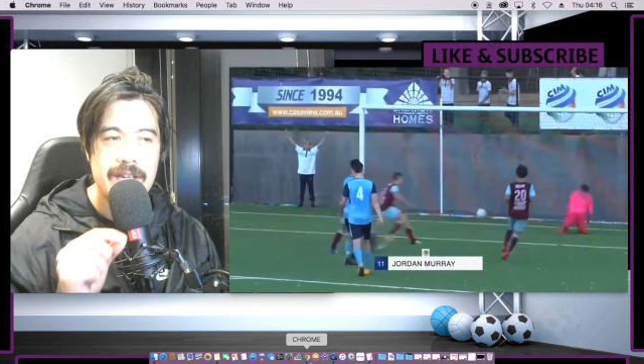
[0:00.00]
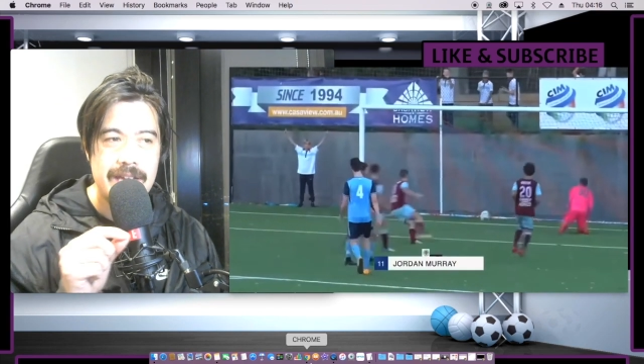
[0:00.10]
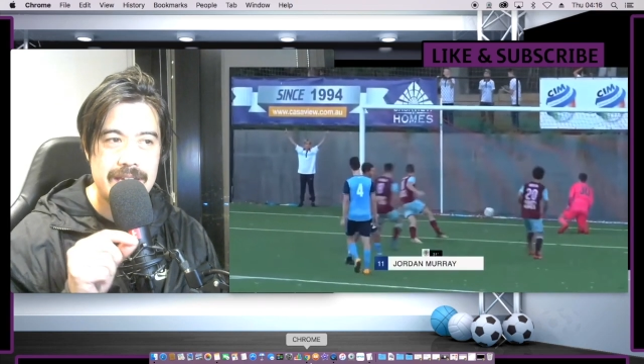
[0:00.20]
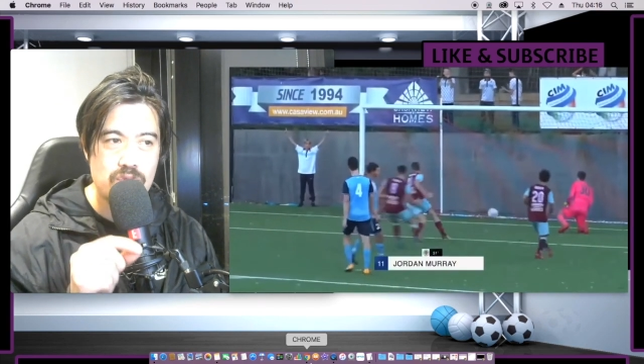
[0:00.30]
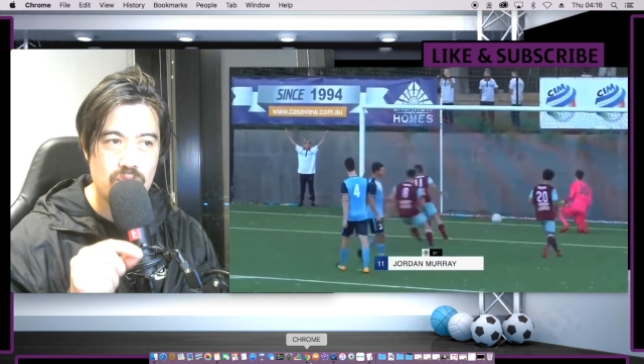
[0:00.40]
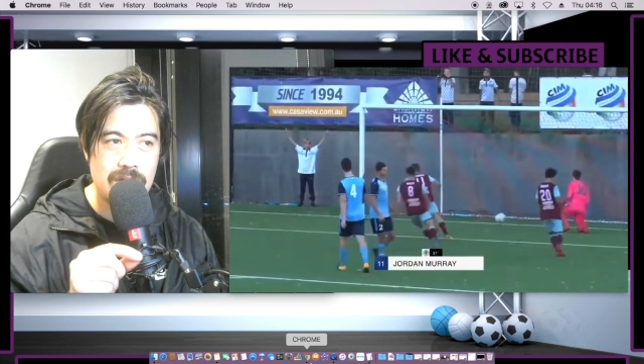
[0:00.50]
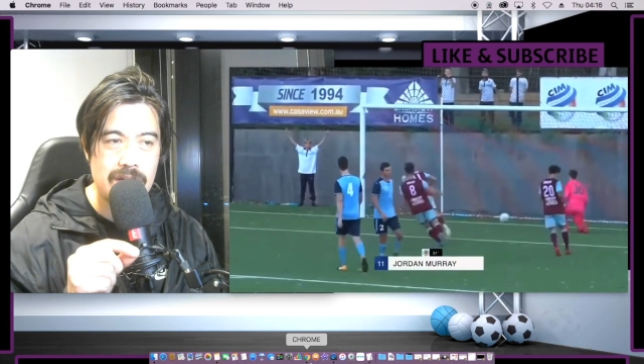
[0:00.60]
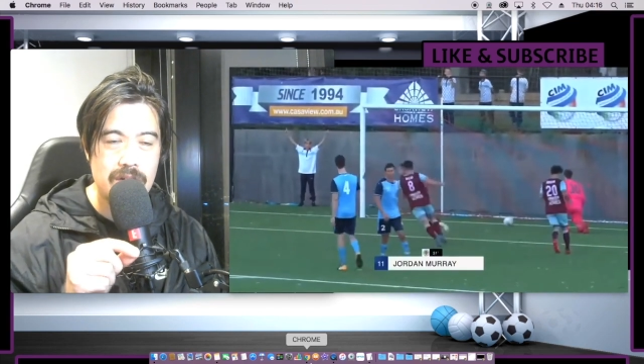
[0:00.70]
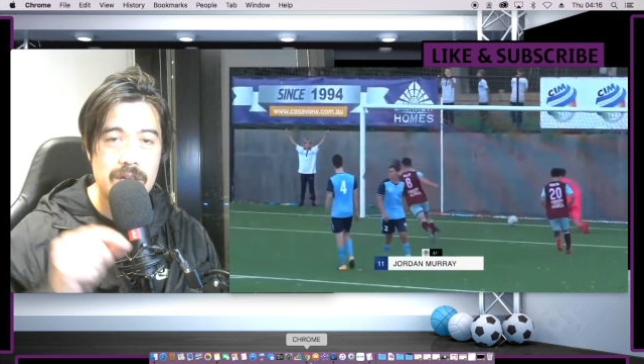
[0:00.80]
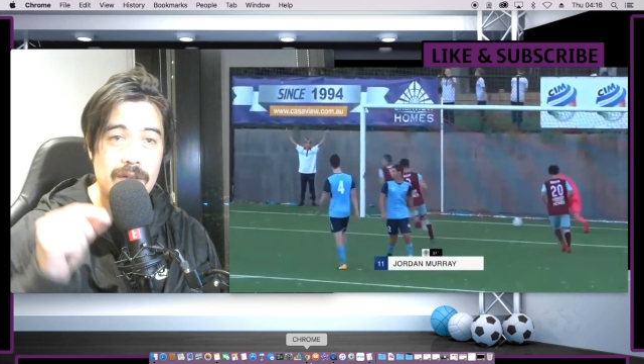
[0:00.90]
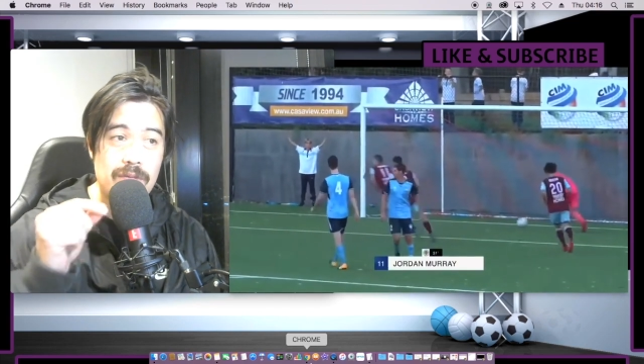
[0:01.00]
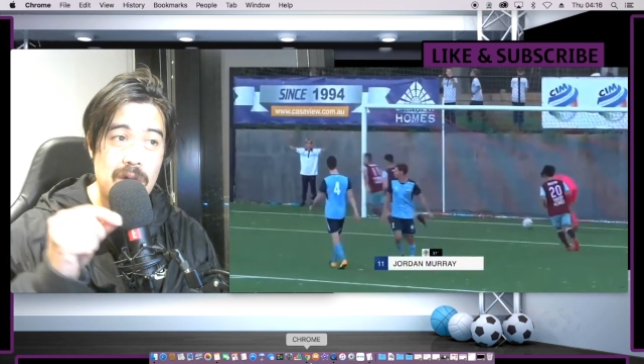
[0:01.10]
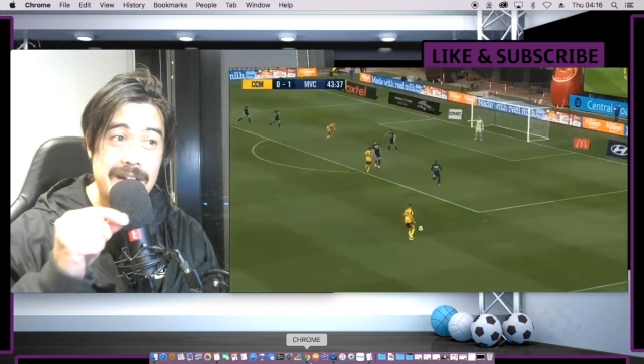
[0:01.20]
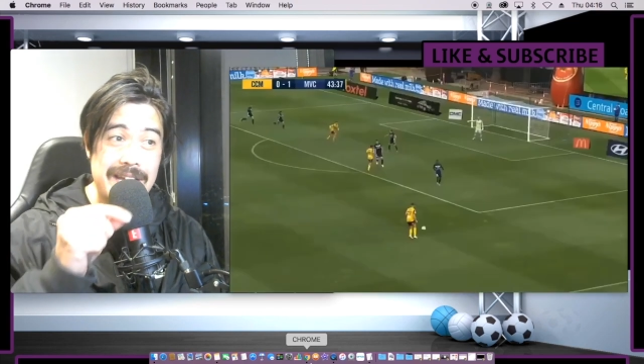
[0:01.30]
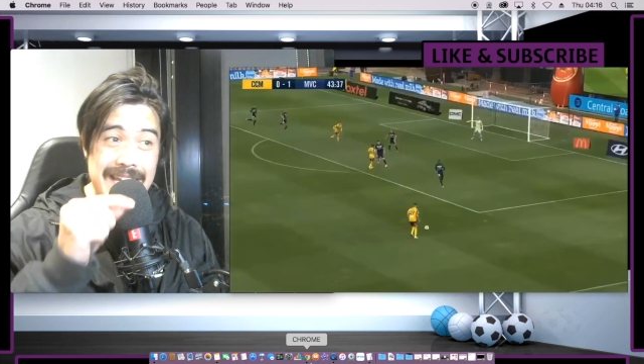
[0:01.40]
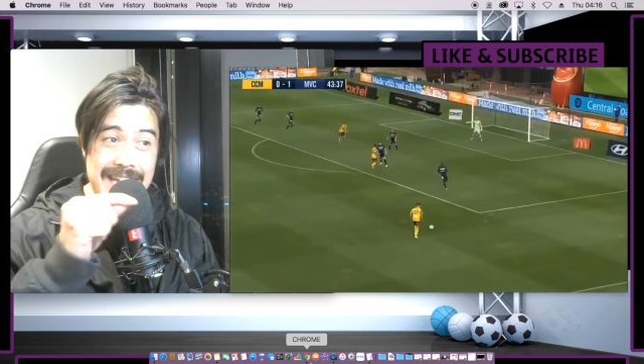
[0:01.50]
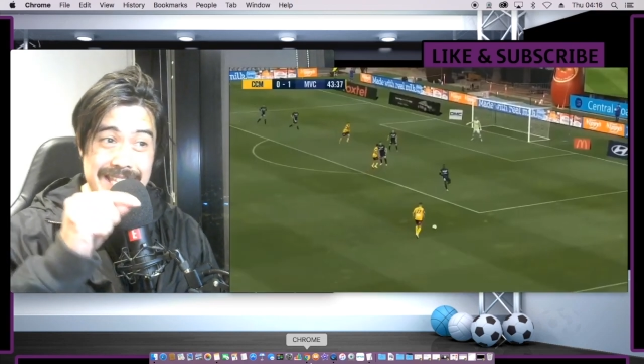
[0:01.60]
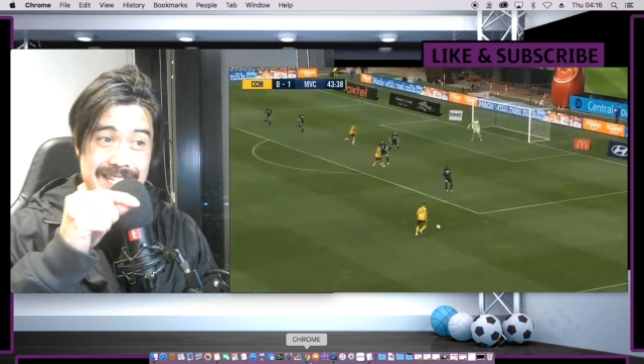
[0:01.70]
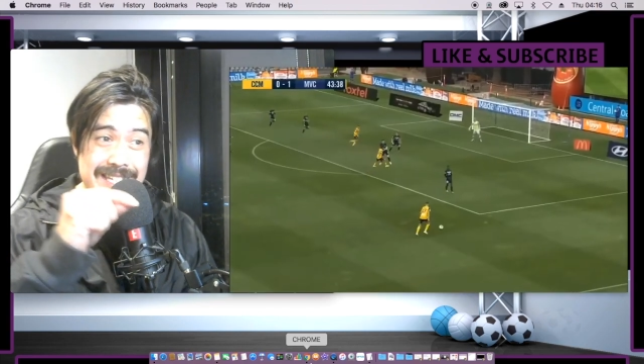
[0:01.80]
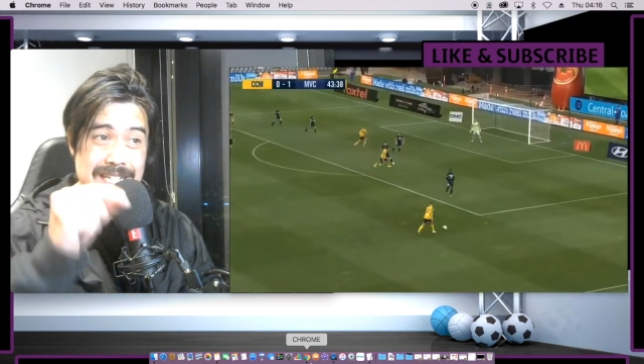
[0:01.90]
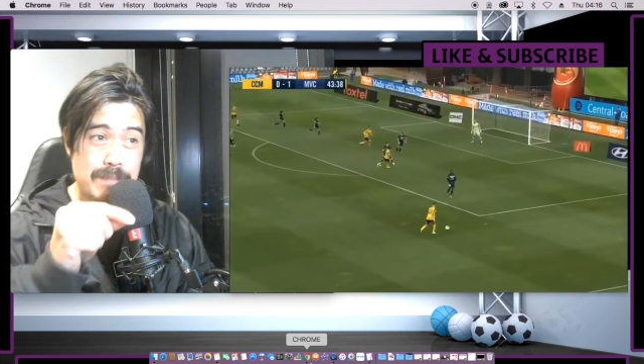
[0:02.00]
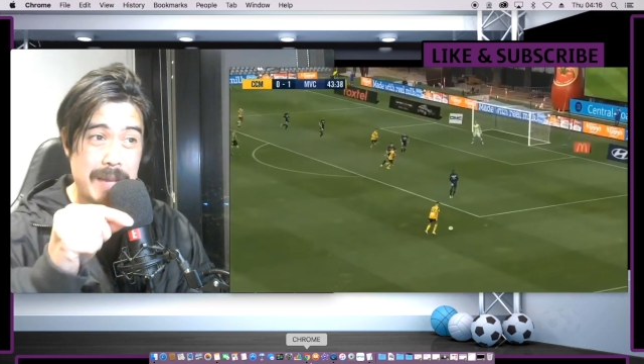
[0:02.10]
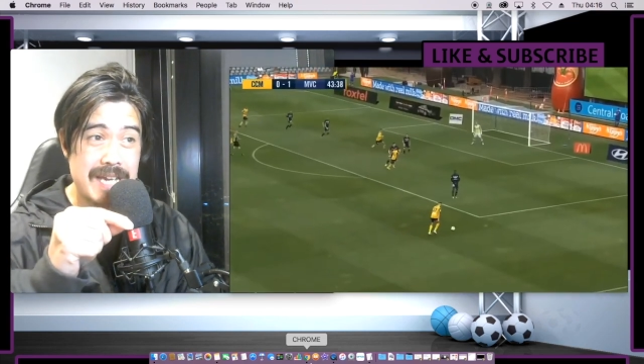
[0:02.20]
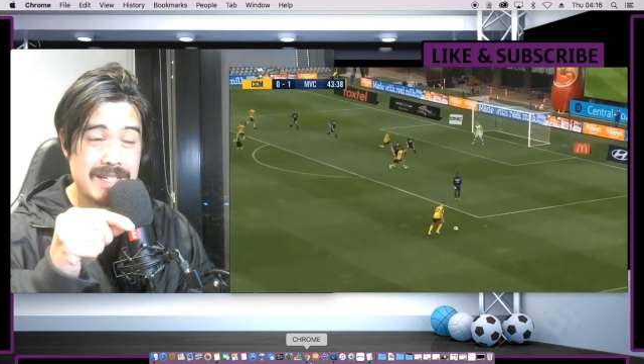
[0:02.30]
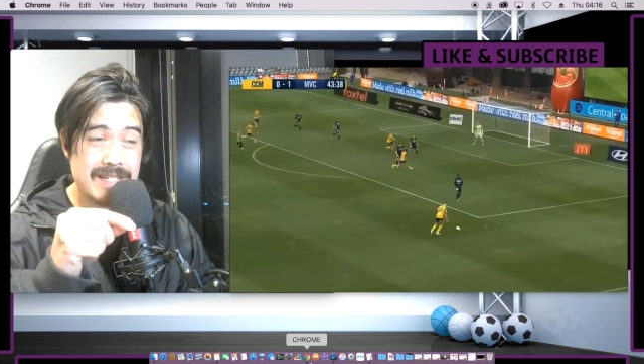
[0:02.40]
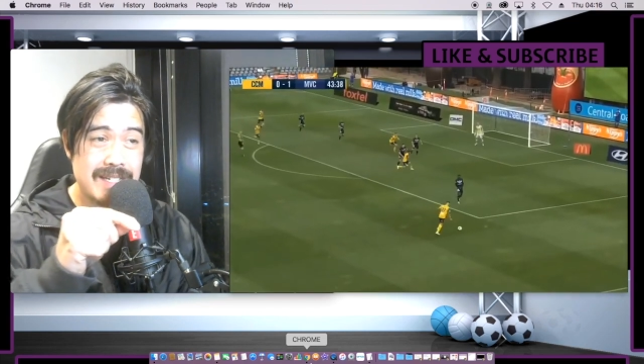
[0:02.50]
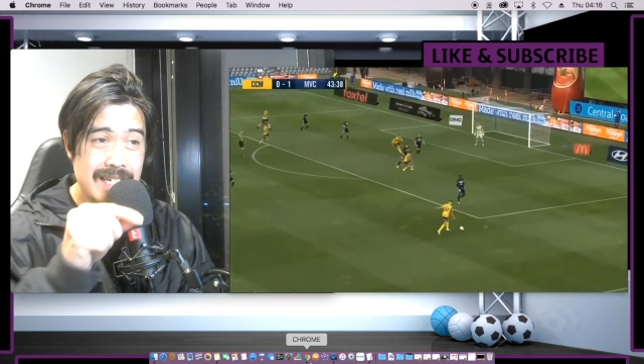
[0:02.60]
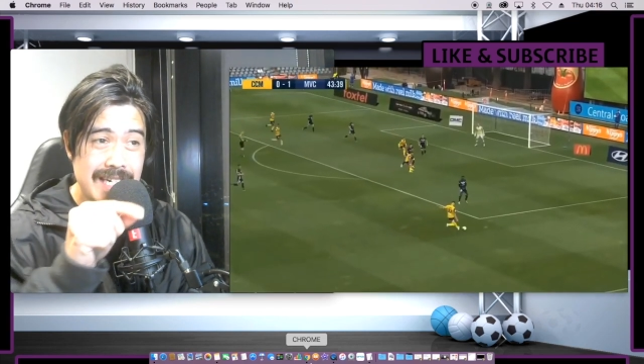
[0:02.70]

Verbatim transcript: He's really good at running into space